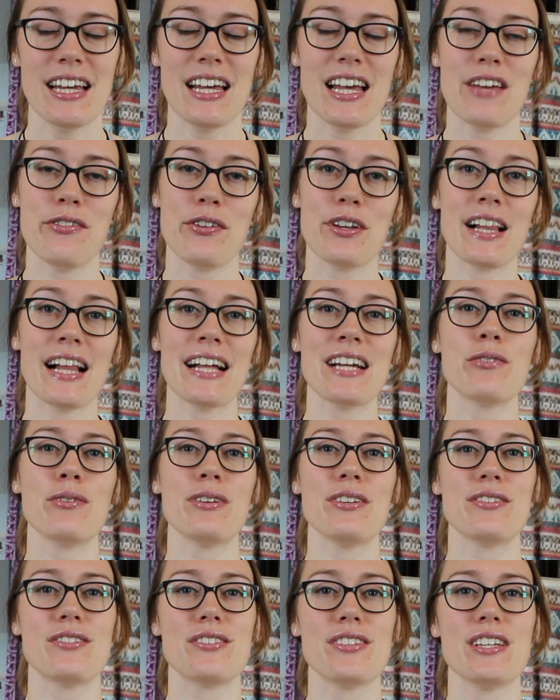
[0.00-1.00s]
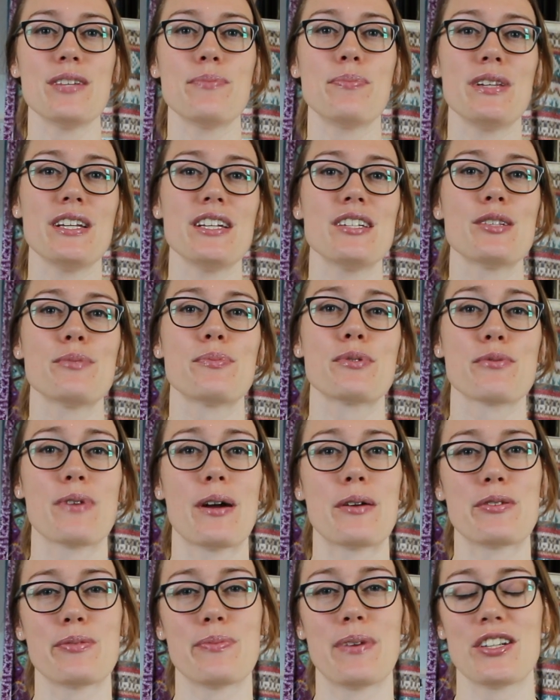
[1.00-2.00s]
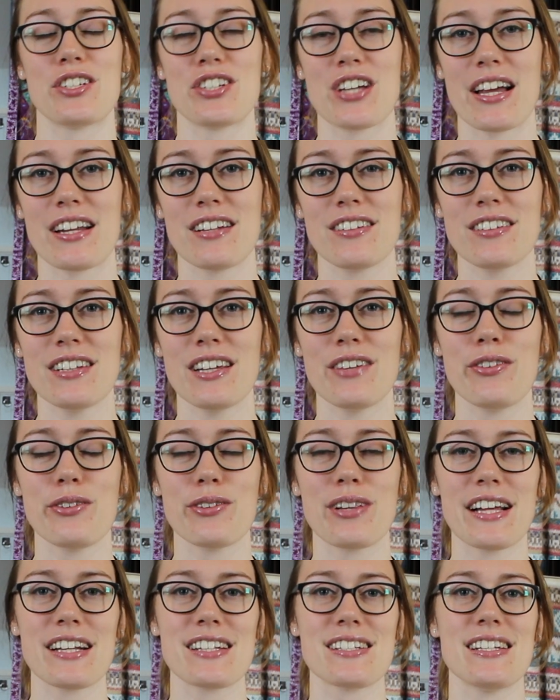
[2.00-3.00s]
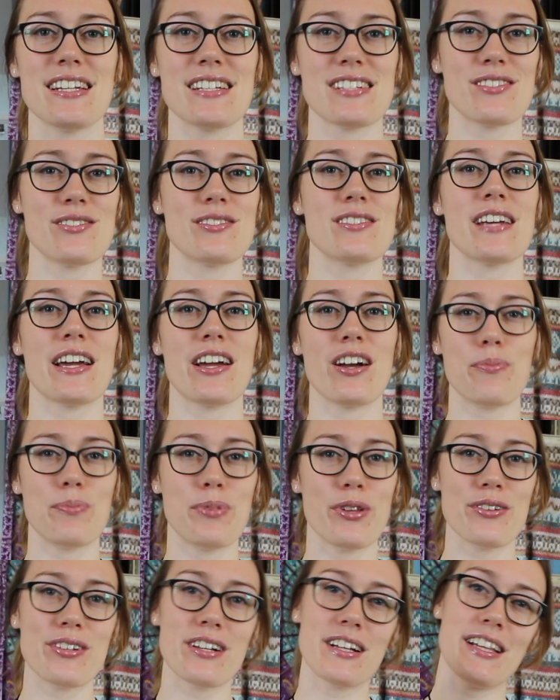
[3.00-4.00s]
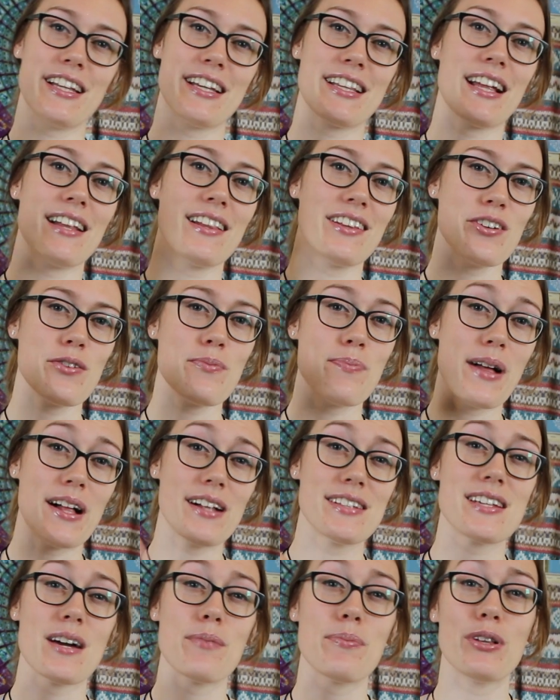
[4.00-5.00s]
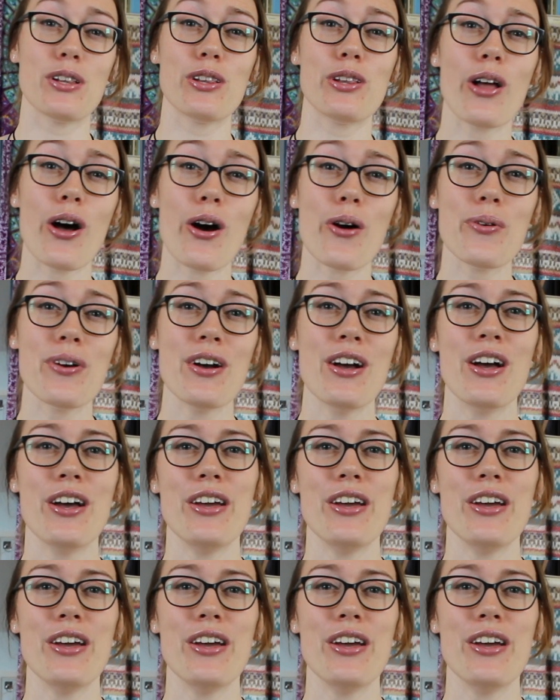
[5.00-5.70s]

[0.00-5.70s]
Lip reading: If you like what you see, please subscribe to my channel. If you'd like to see it as soon as I upload, click that little bell down below.